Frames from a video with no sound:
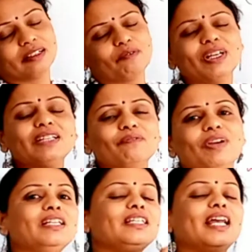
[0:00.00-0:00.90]

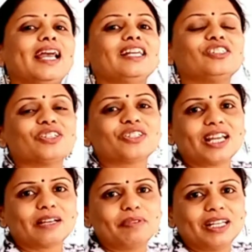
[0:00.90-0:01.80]
When the actions
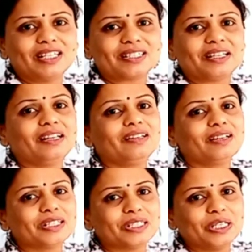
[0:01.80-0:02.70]
take place in
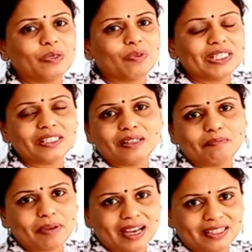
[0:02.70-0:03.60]
a sequence in the
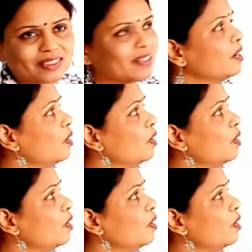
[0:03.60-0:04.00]
past,